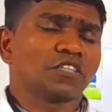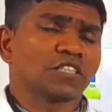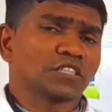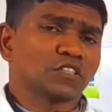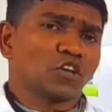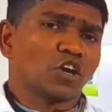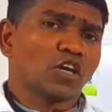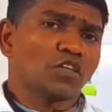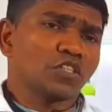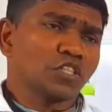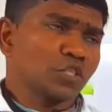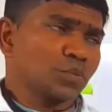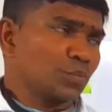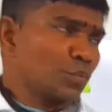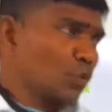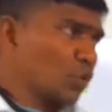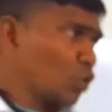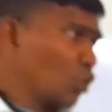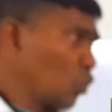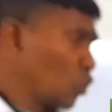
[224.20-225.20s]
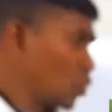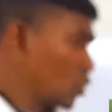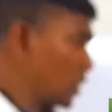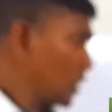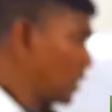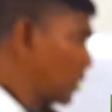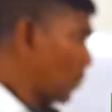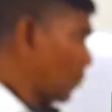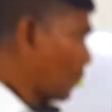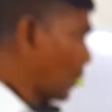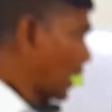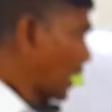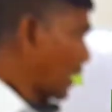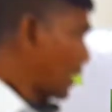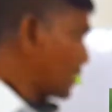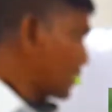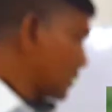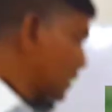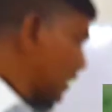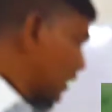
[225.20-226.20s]
starch is produced in the
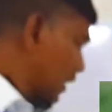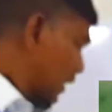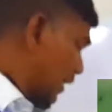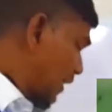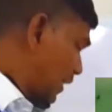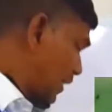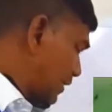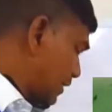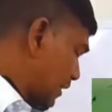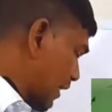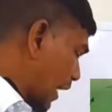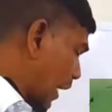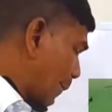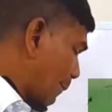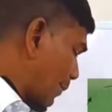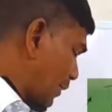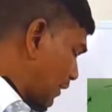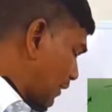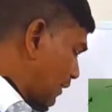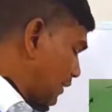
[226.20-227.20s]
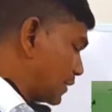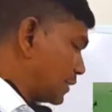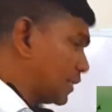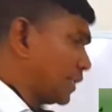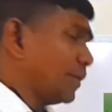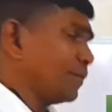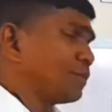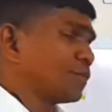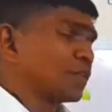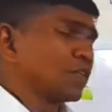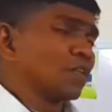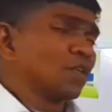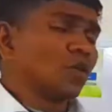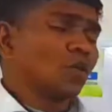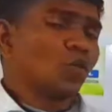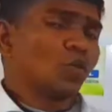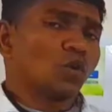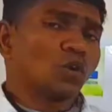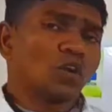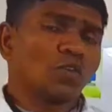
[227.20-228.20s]
plants. It is happening in the
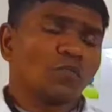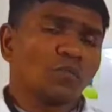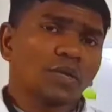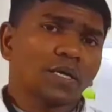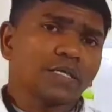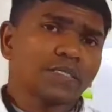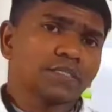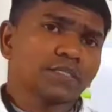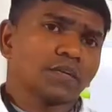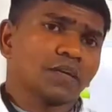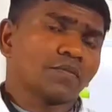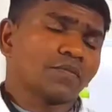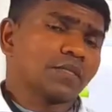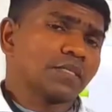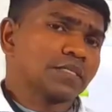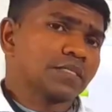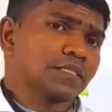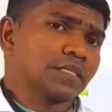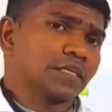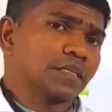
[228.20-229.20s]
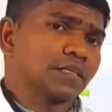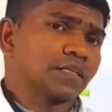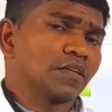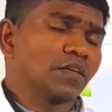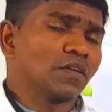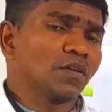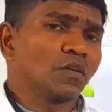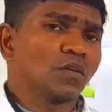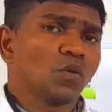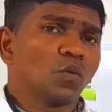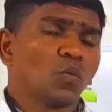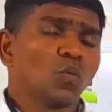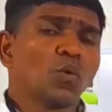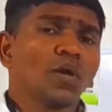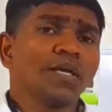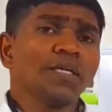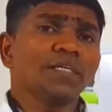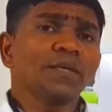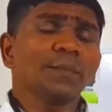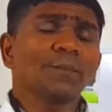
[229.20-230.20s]
chloroplast of the cell.
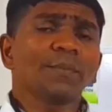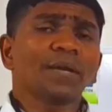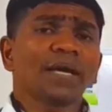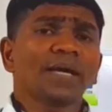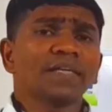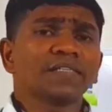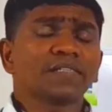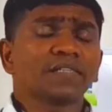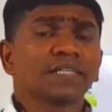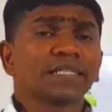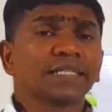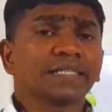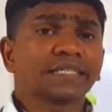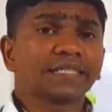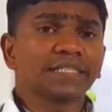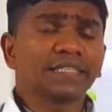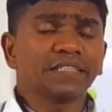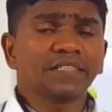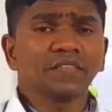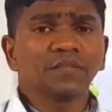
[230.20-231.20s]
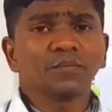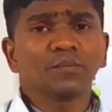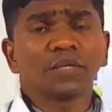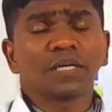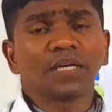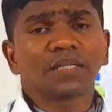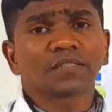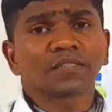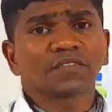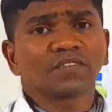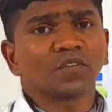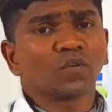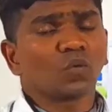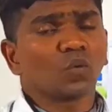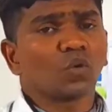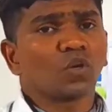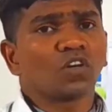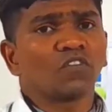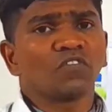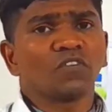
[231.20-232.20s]
Why the plants are green? Because of the
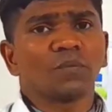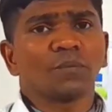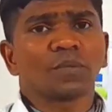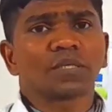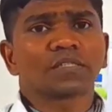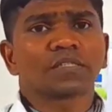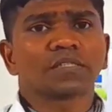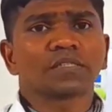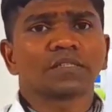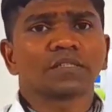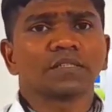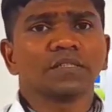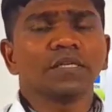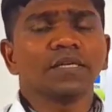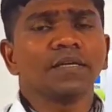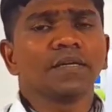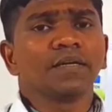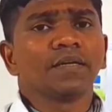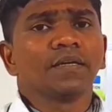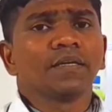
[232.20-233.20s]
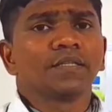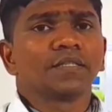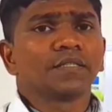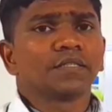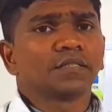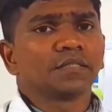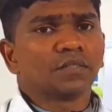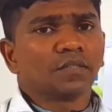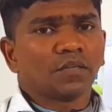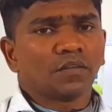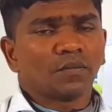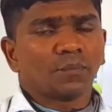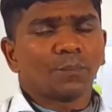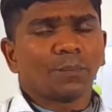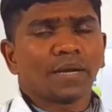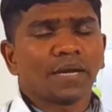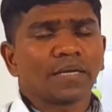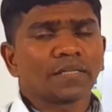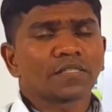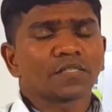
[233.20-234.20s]
chlorophyll present in the
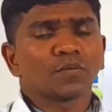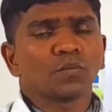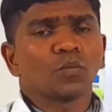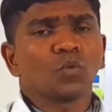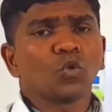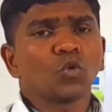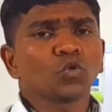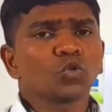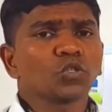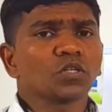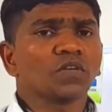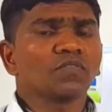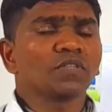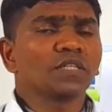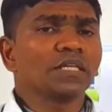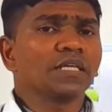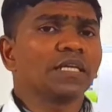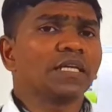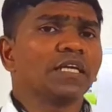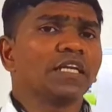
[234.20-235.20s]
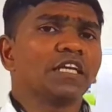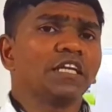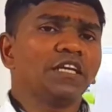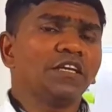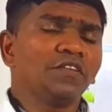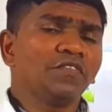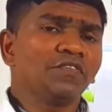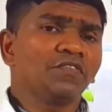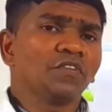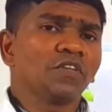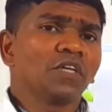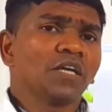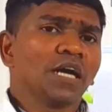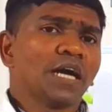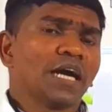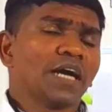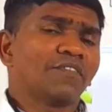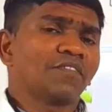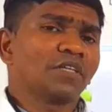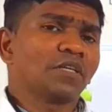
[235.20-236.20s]
plants. Most of the leaf
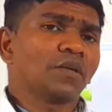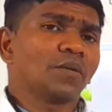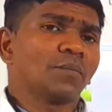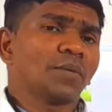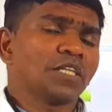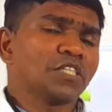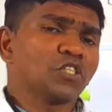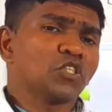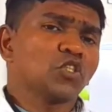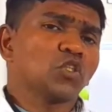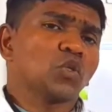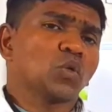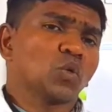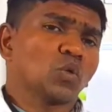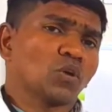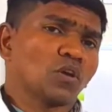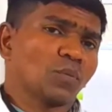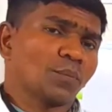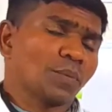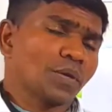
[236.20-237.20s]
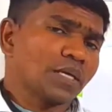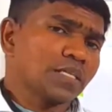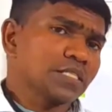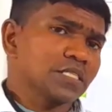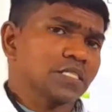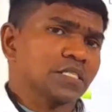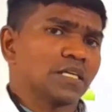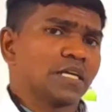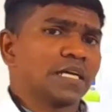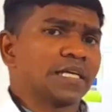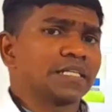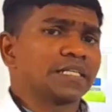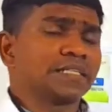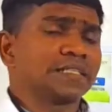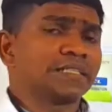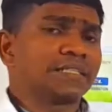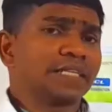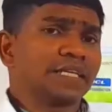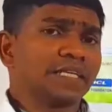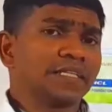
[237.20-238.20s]
having a much chloroplast
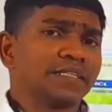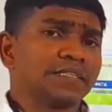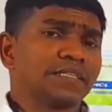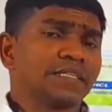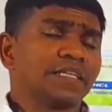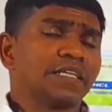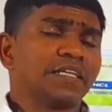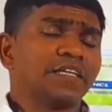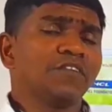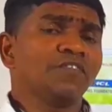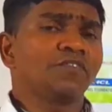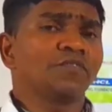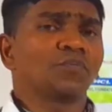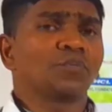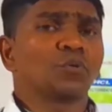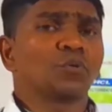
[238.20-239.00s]
and their leaf